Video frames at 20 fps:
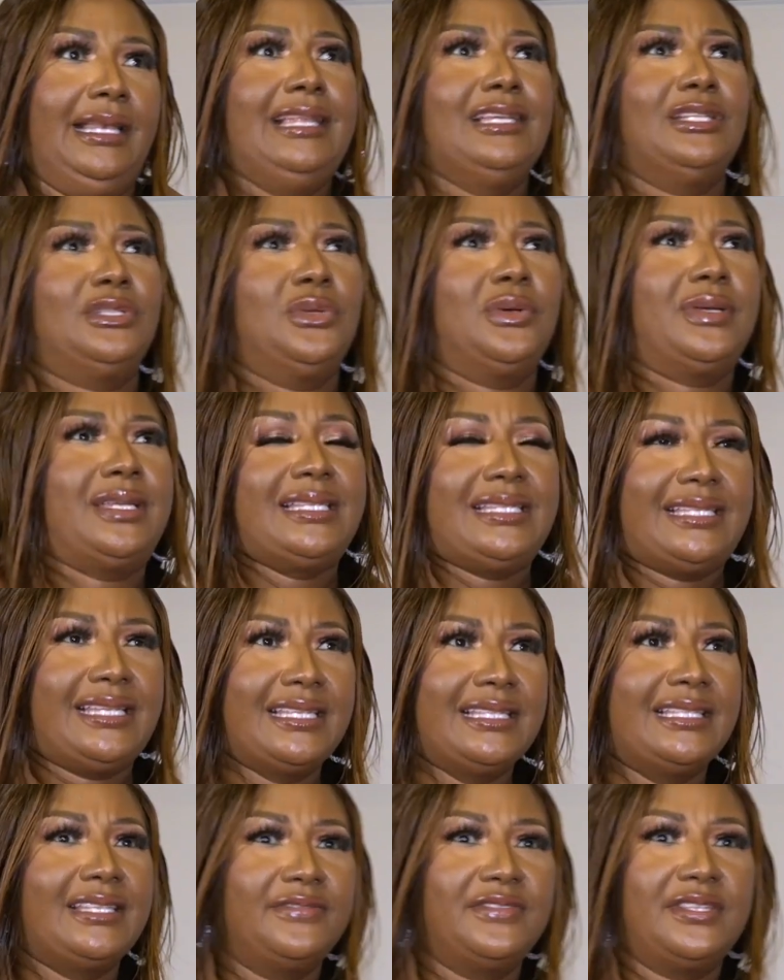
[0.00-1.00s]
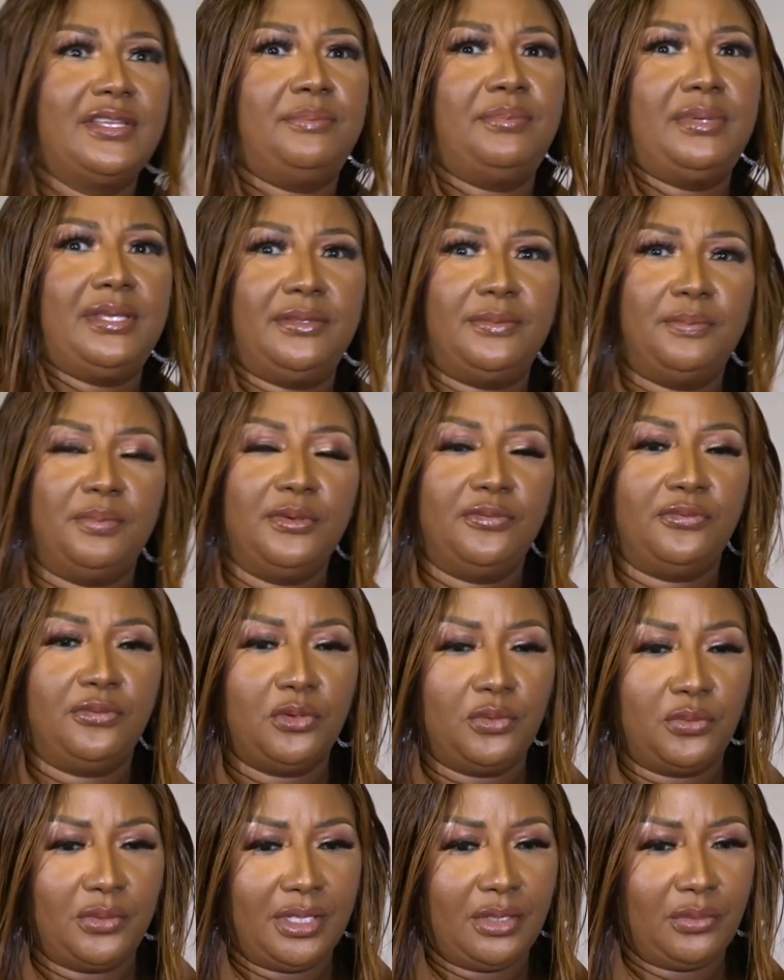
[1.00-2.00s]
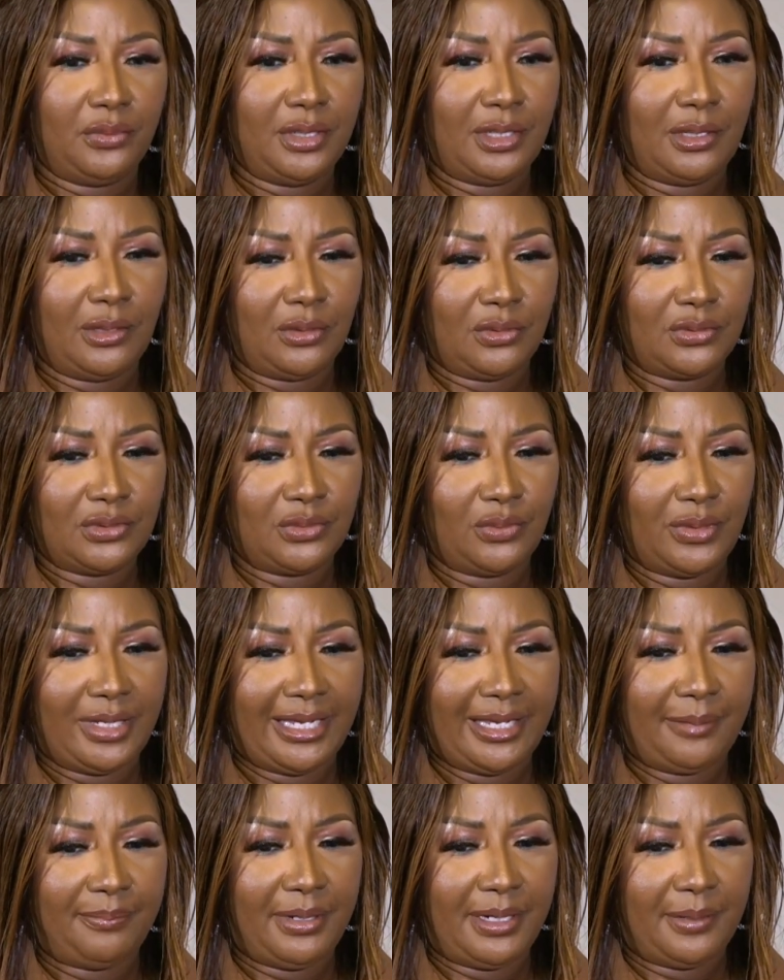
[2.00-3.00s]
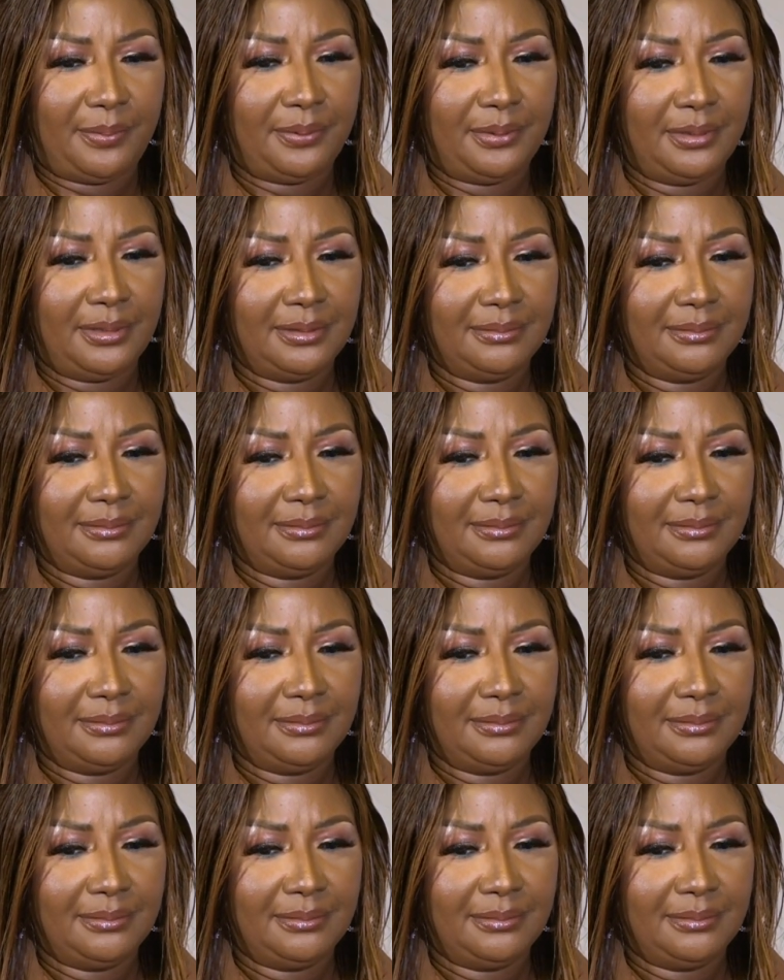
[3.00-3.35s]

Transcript: Let's talk incentives a bit before we wrap up.